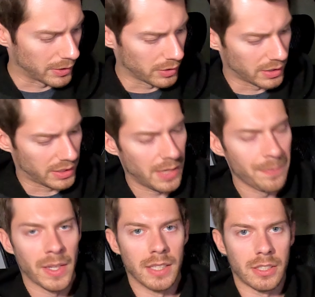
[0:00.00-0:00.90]
As you can see,
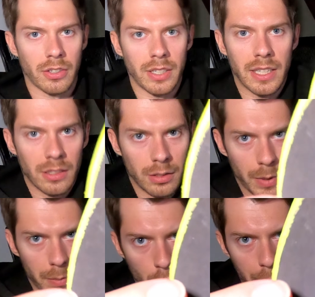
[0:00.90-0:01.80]
it's starting to get a little
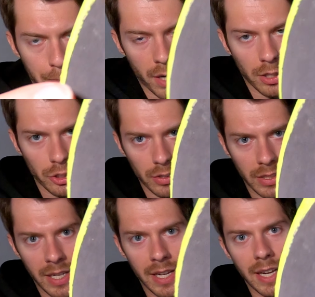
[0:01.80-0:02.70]
bit more
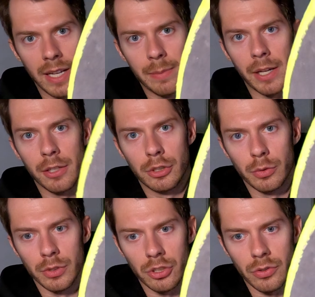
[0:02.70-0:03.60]
punctured in my
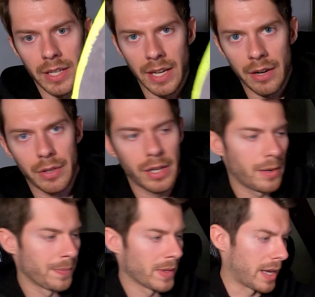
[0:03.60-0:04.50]
usual strike
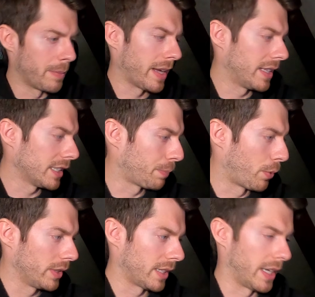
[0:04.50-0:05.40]
area. And by this
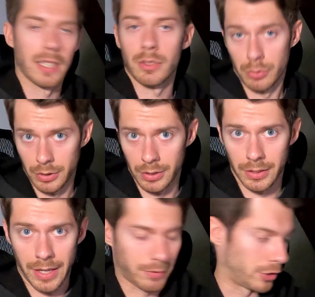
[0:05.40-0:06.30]
point, I guess we're going
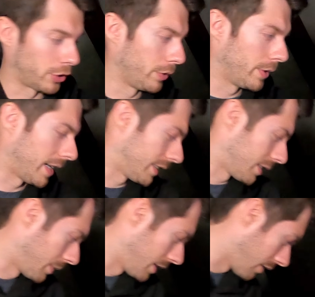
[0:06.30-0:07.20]
to have to show you guys
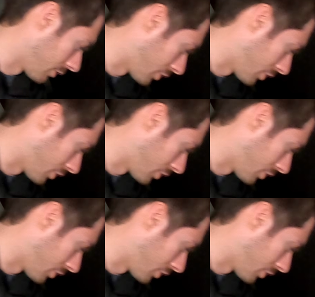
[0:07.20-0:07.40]
some of the other